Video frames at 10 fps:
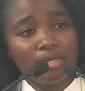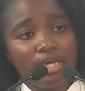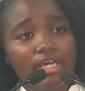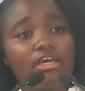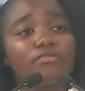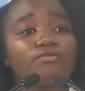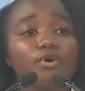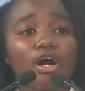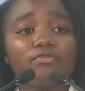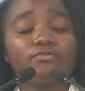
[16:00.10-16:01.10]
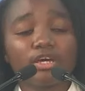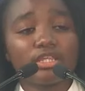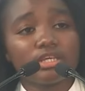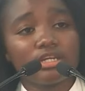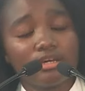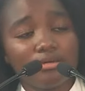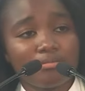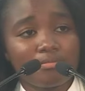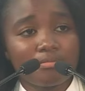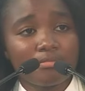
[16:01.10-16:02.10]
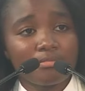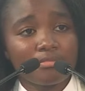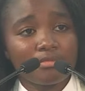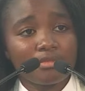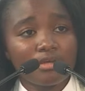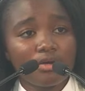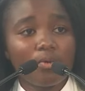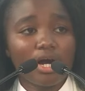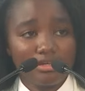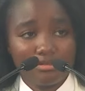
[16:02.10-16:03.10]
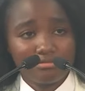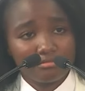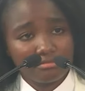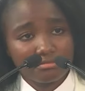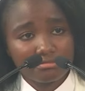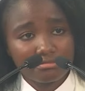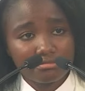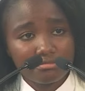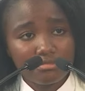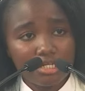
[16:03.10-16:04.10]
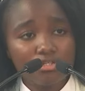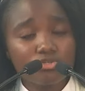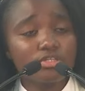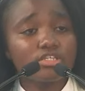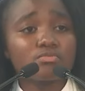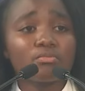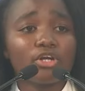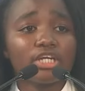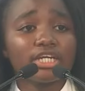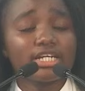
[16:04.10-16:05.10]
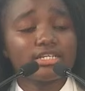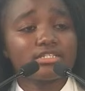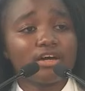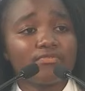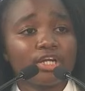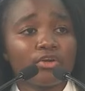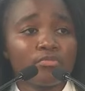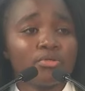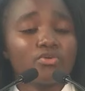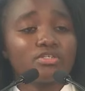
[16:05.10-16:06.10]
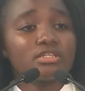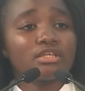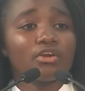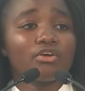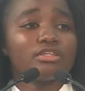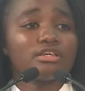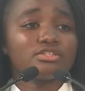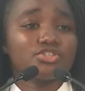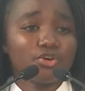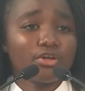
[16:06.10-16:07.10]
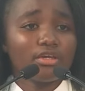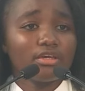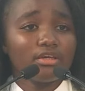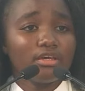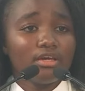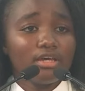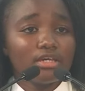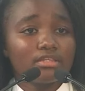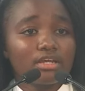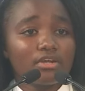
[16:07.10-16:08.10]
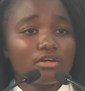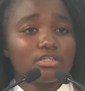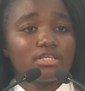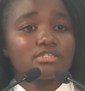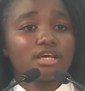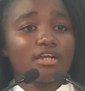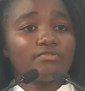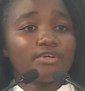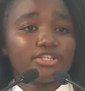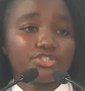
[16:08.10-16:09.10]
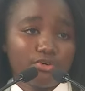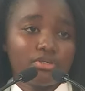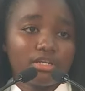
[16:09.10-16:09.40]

if you have faith in Him? Why? So this morning, let us serve the Lord because in the Lord there is joy, in the Lord there is salvation,